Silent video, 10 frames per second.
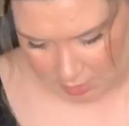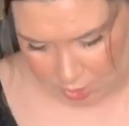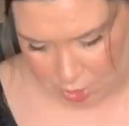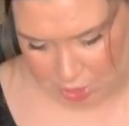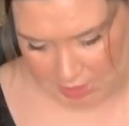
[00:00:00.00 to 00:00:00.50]

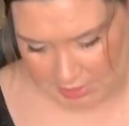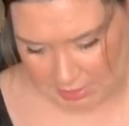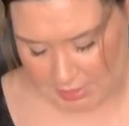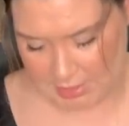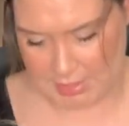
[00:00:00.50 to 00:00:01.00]
Chic
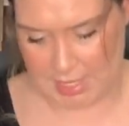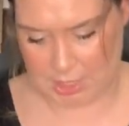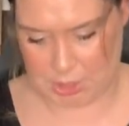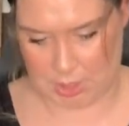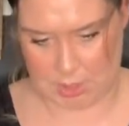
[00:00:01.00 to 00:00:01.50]

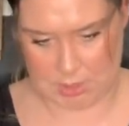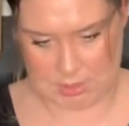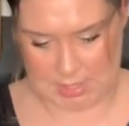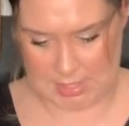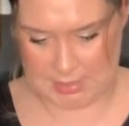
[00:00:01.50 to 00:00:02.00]
Connection,
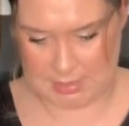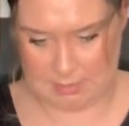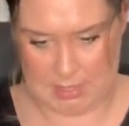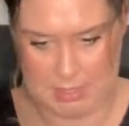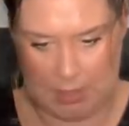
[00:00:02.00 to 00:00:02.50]
size
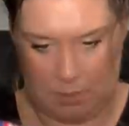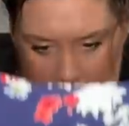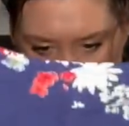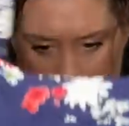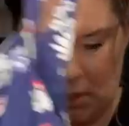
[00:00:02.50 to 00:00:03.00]
medium.
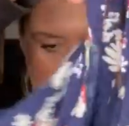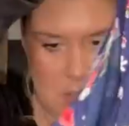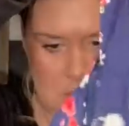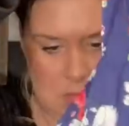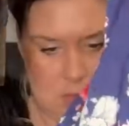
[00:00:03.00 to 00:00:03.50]

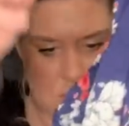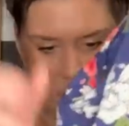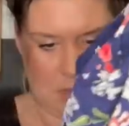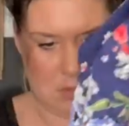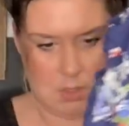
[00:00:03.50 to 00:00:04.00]
Oh,
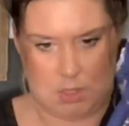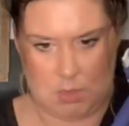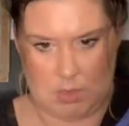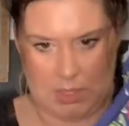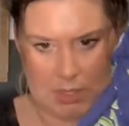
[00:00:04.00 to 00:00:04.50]

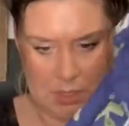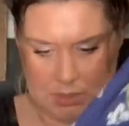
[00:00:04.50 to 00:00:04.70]
okay.